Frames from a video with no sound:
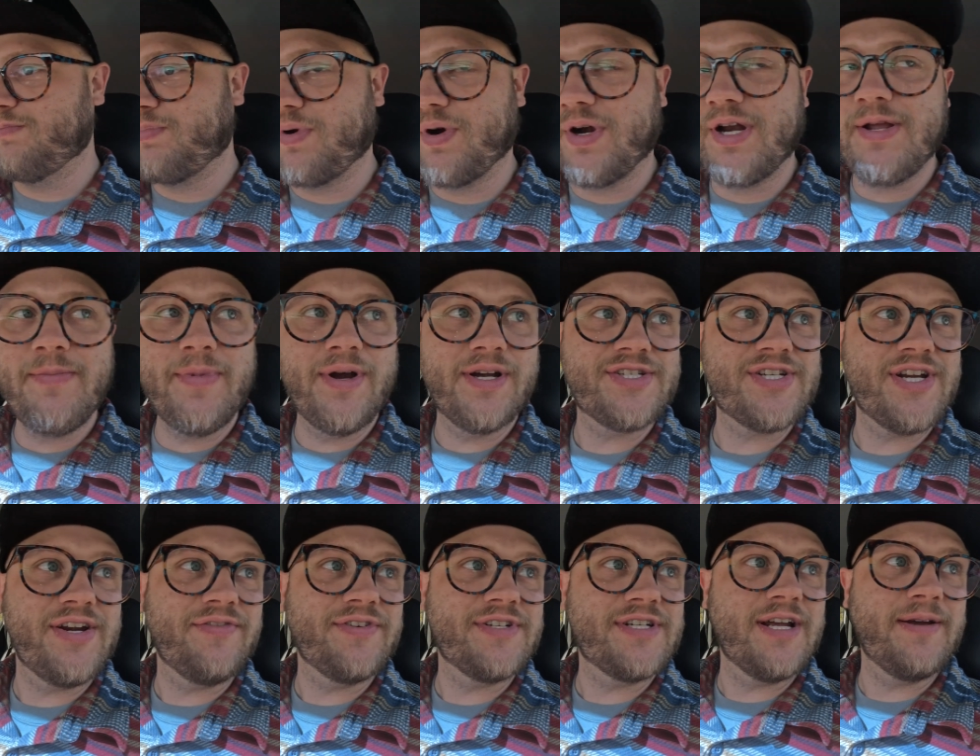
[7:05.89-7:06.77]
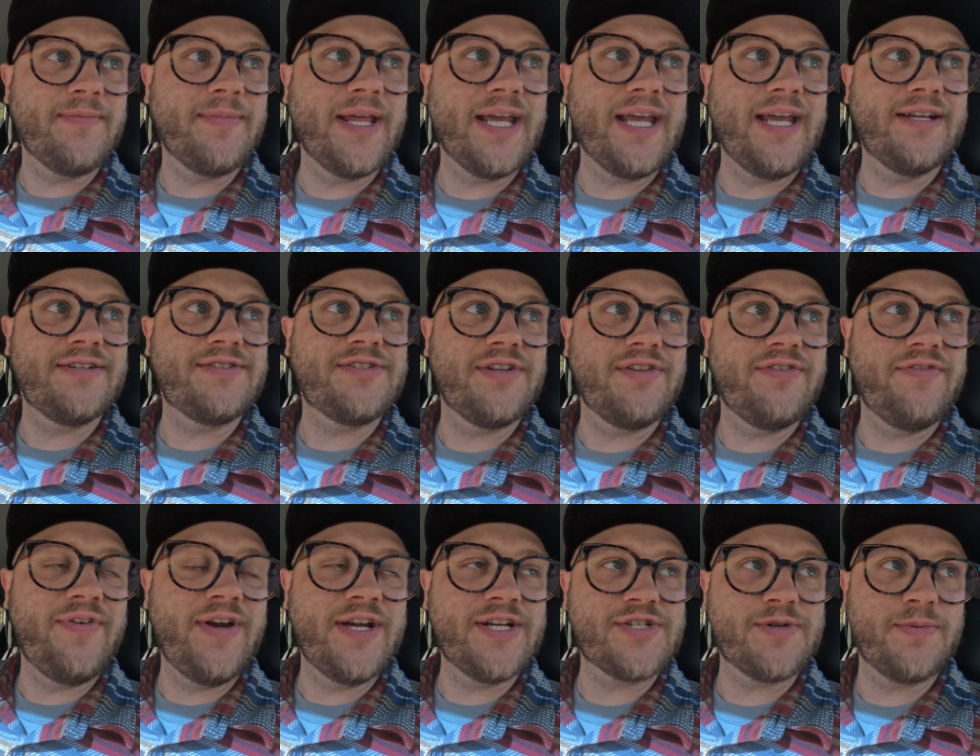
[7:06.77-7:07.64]
pretty much every time they get to
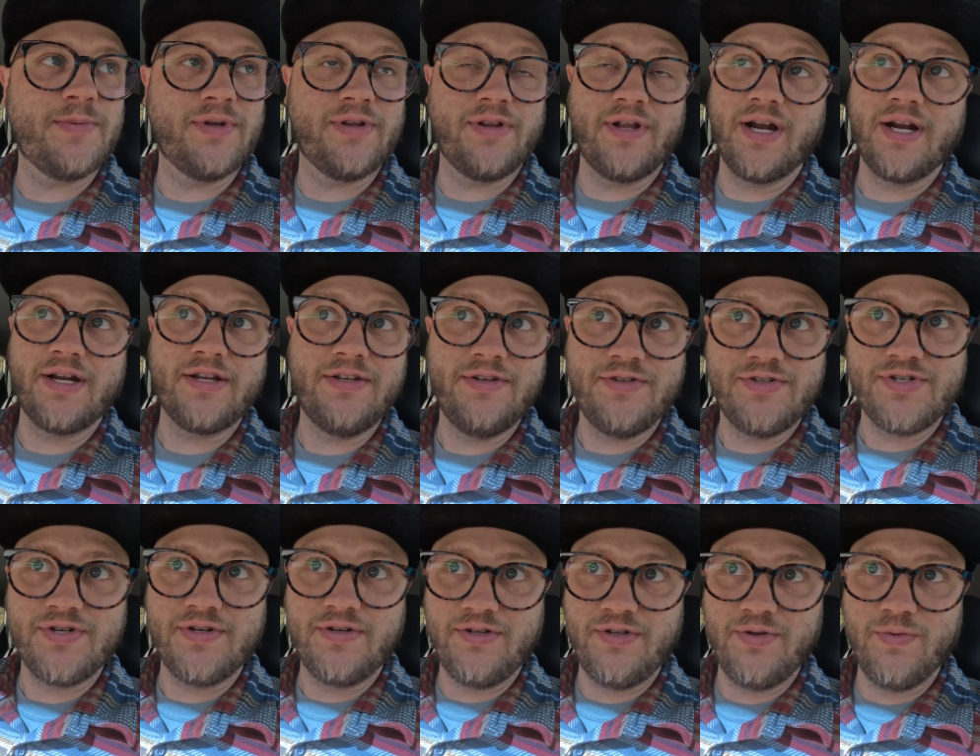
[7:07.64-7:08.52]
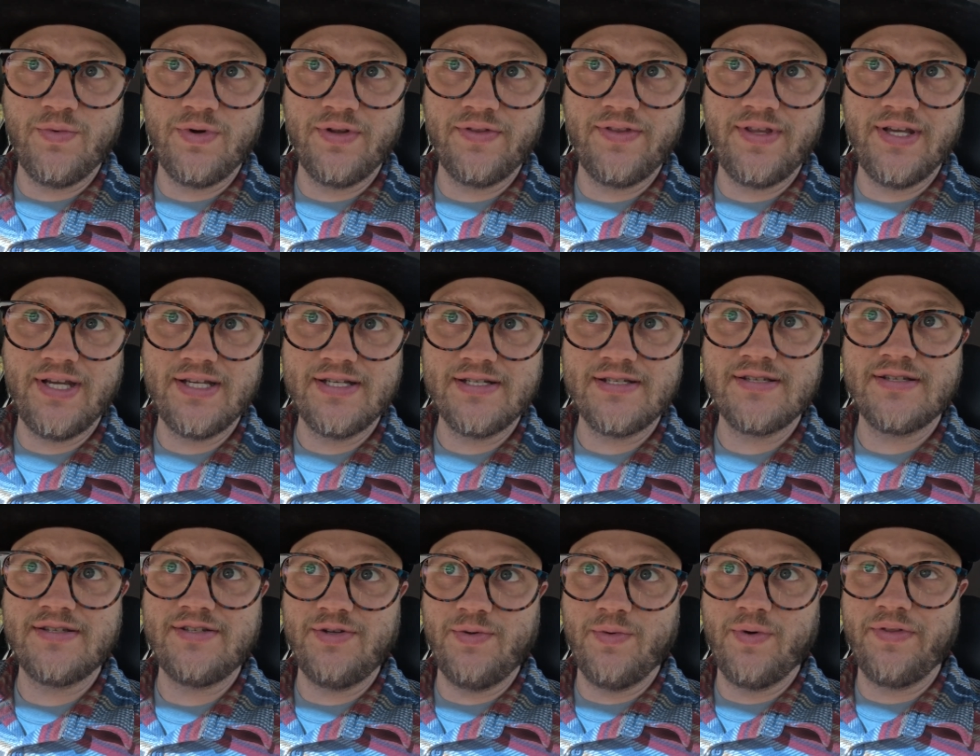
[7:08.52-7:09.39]
the vegetable, like, you, you want
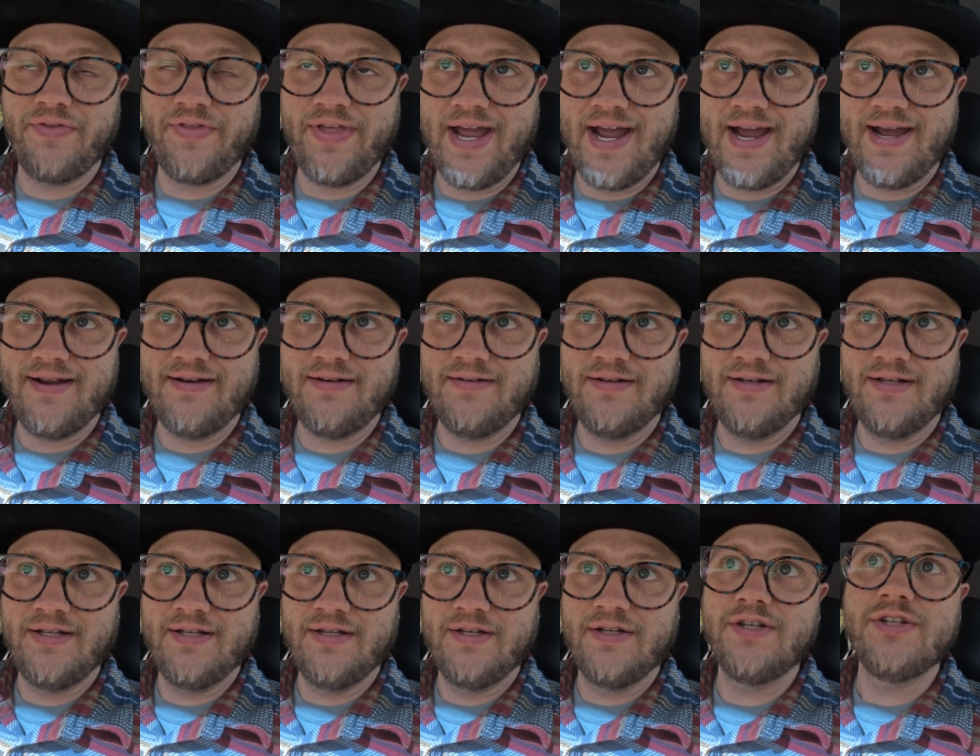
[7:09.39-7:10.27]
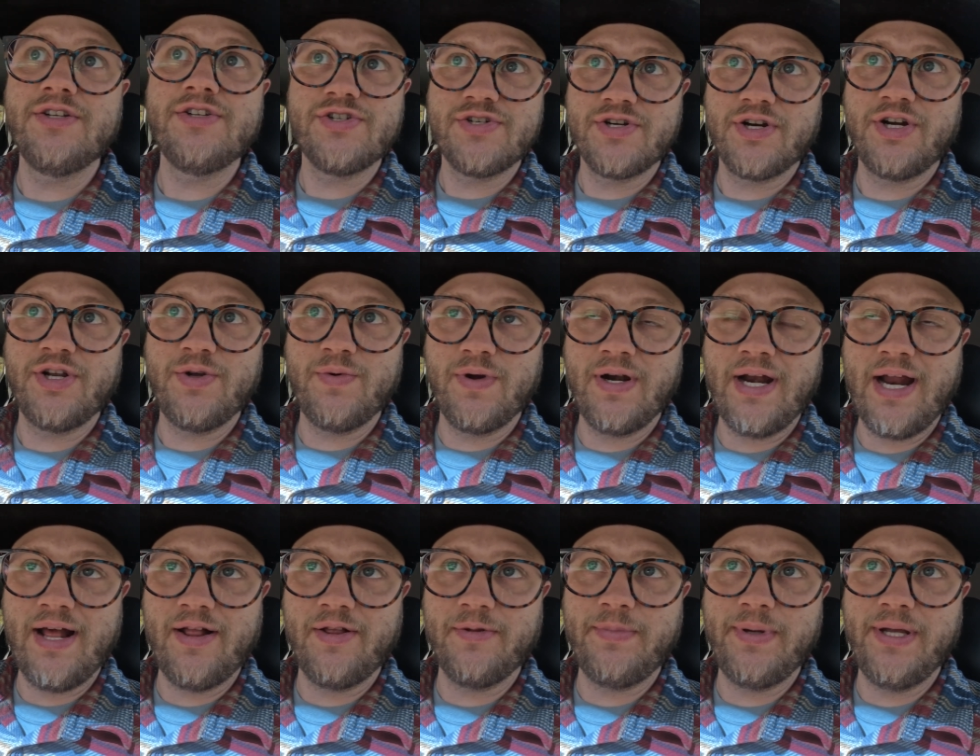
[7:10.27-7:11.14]
this, you want that, you sure you
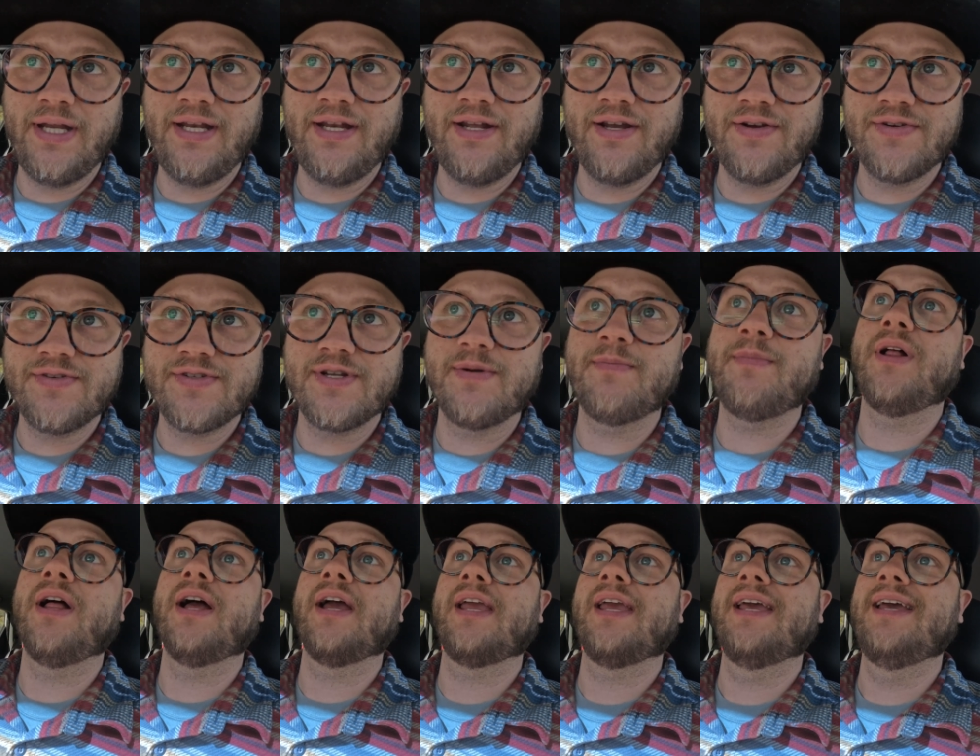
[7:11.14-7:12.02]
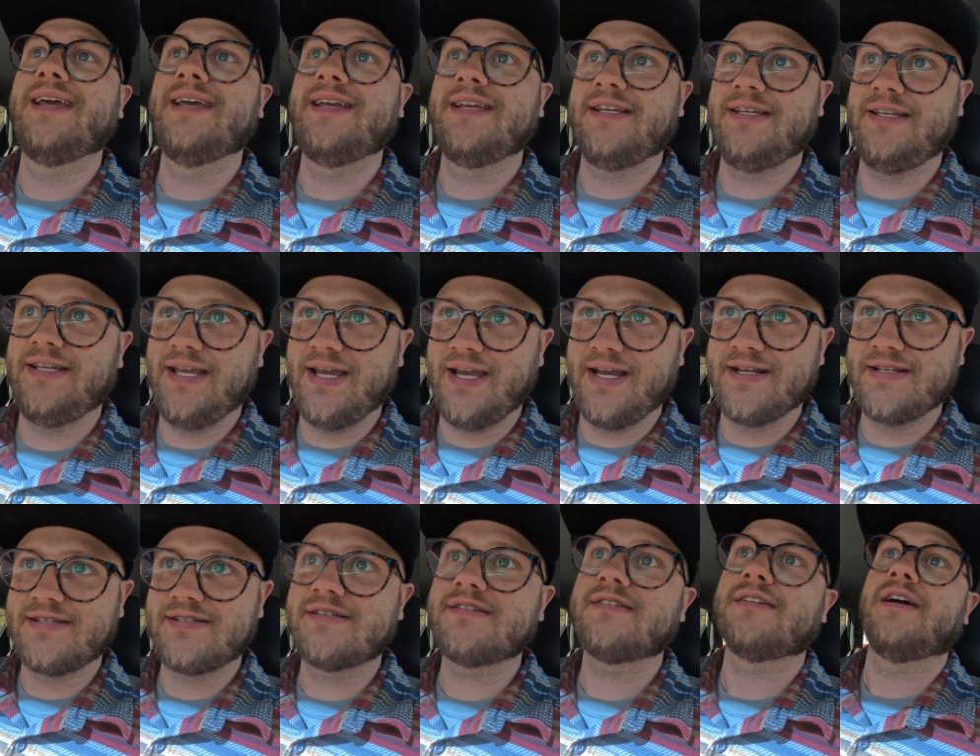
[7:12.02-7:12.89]
want jalapenos? And I'm like,
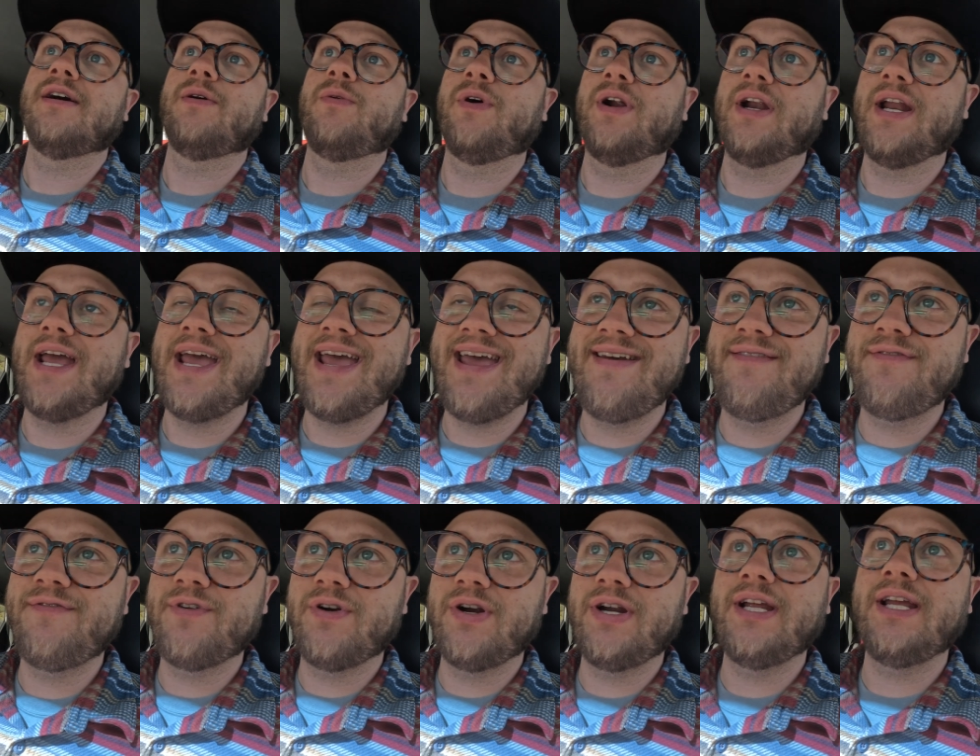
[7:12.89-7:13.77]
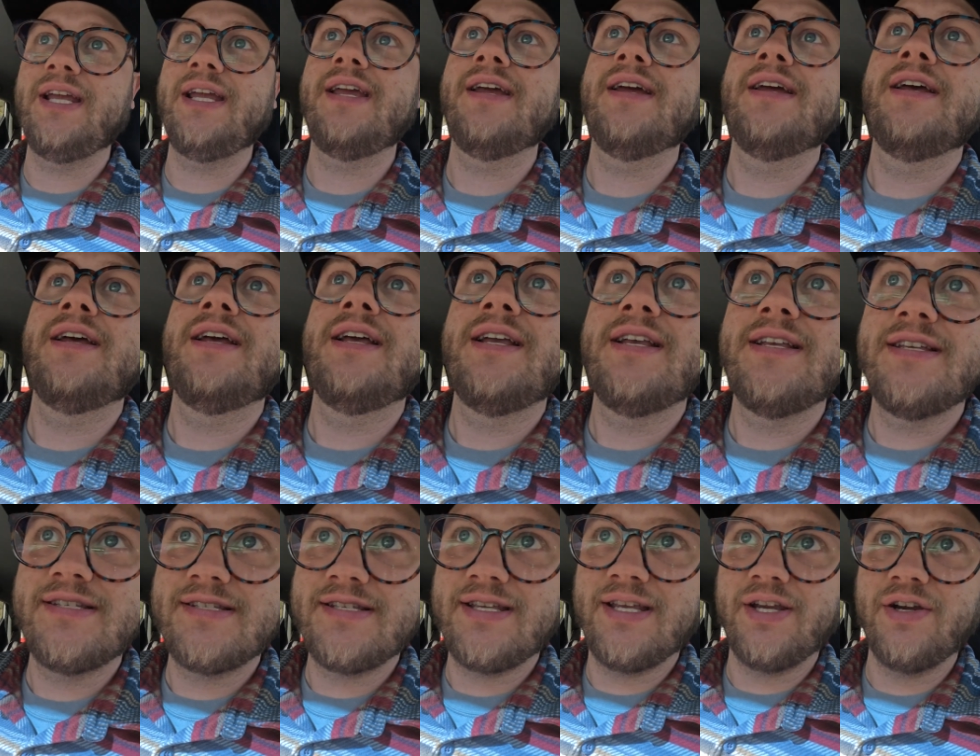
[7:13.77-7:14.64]
yes, I want every
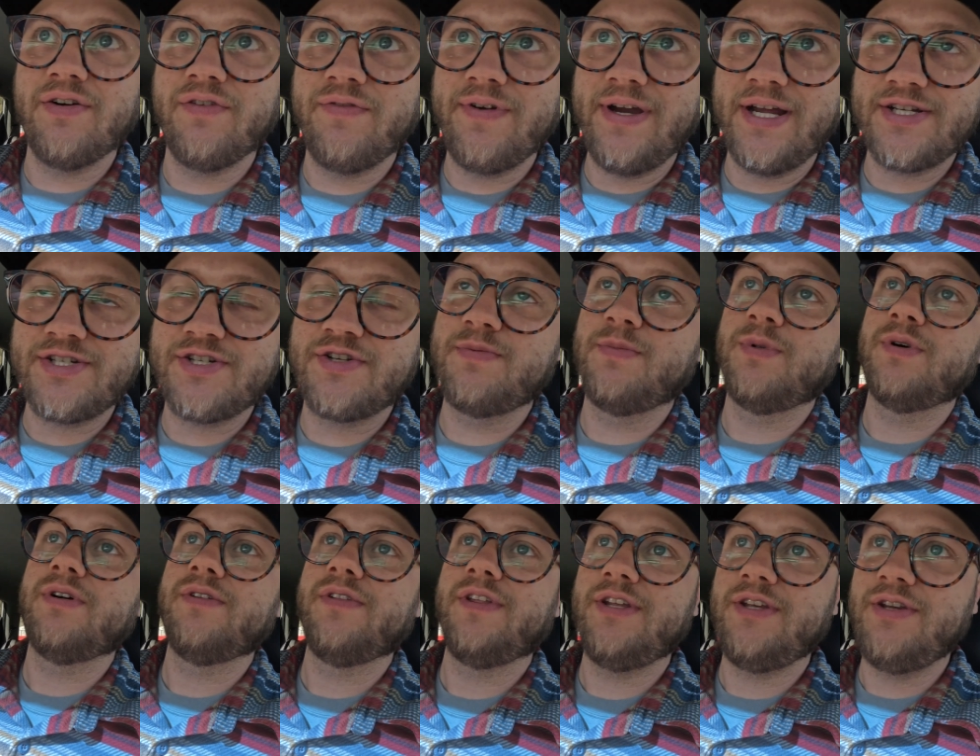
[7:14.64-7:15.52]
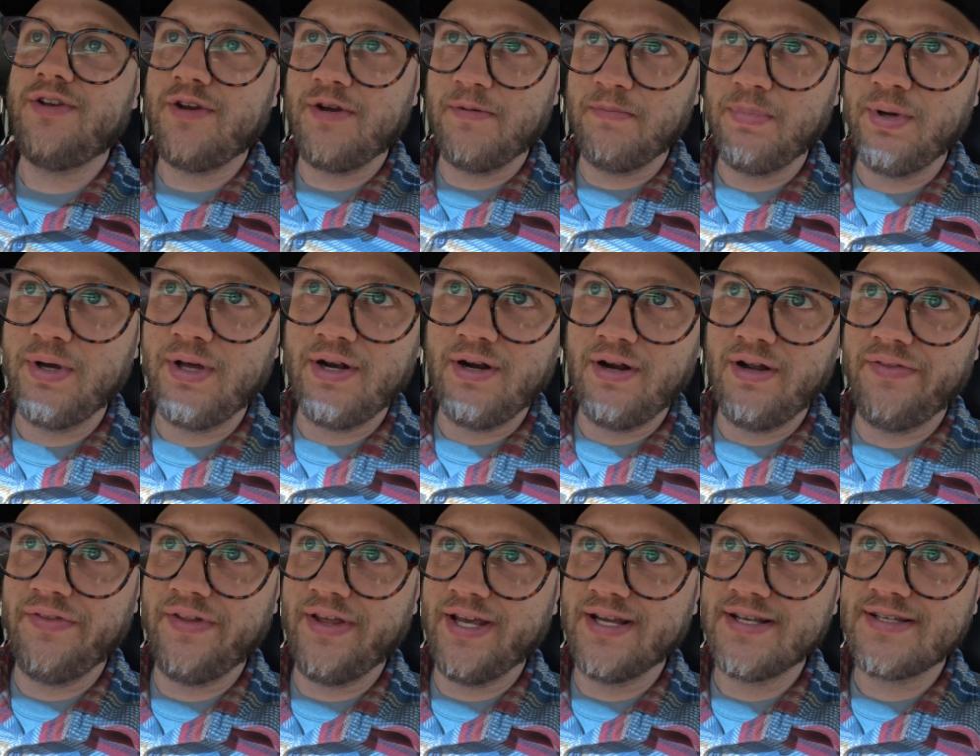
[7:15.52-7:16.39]
single vegetable that you can put
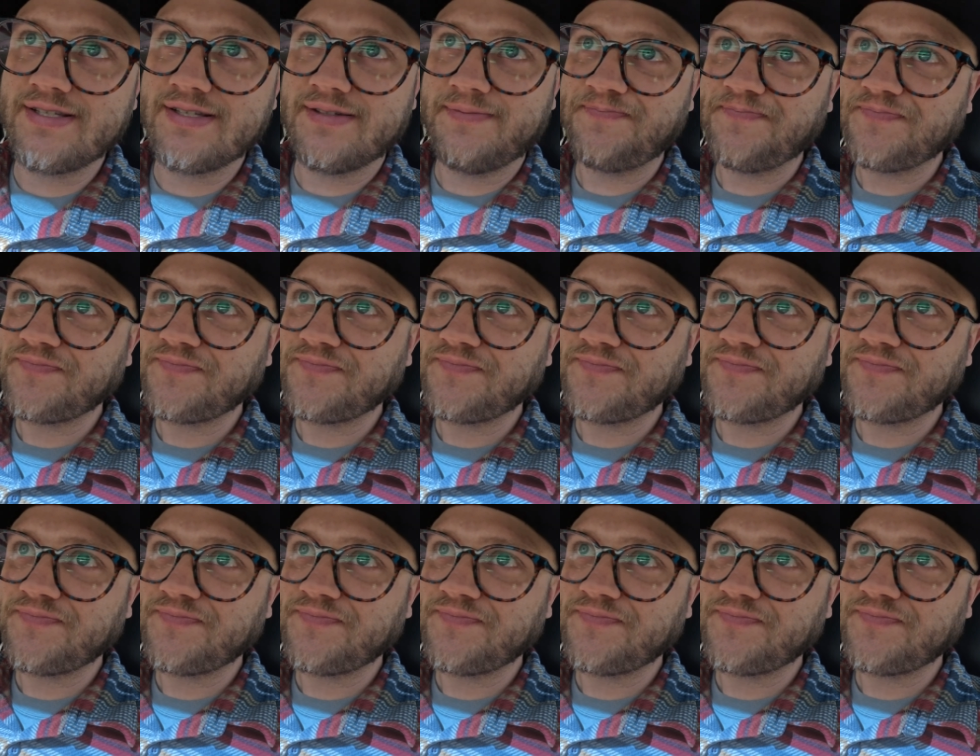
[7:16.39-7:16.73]
on this.